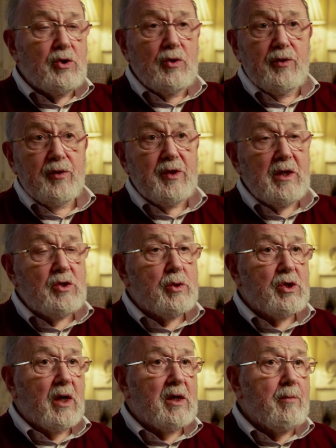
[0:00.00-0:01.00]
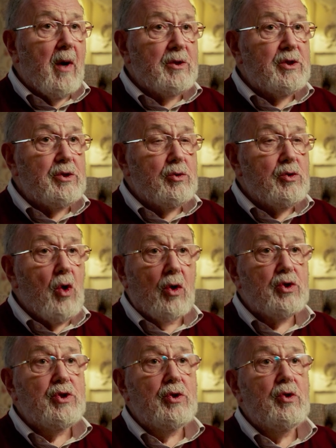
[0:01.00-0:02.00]
do the things which I commanded you
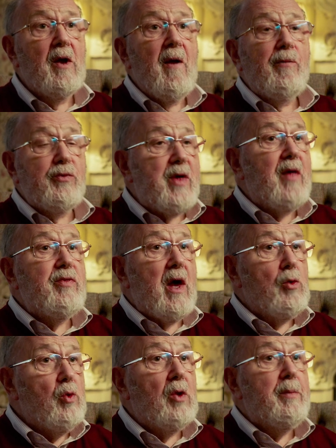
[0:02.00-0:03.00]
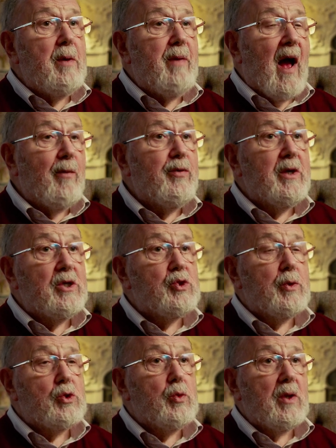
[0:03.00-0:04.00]
not to, then there will be bad things
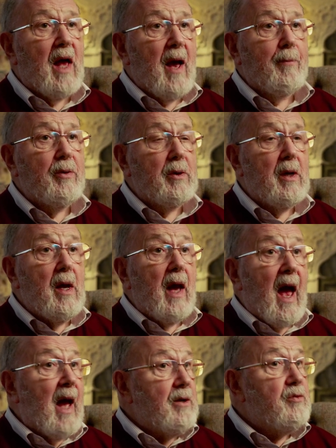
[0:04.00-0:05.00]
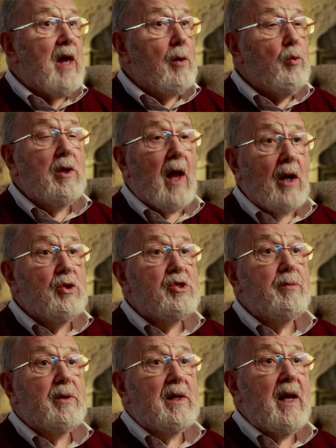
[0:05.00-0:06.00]
which will happen. And that will
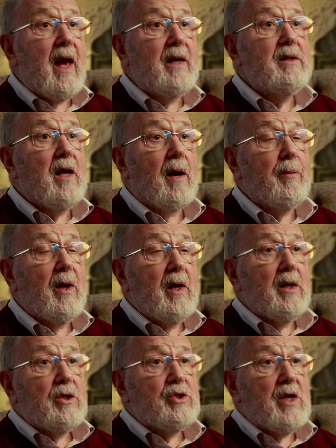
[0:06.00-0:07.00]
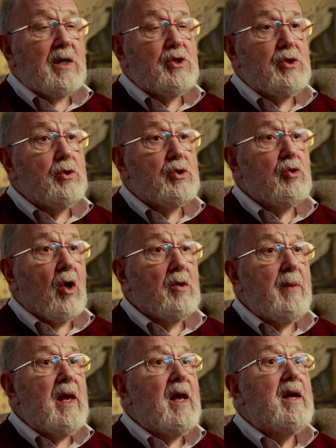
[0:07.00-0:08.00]
ultimately end up, says
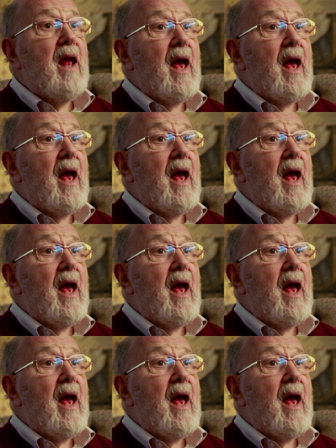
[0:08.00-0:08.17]
Deuteronomy, in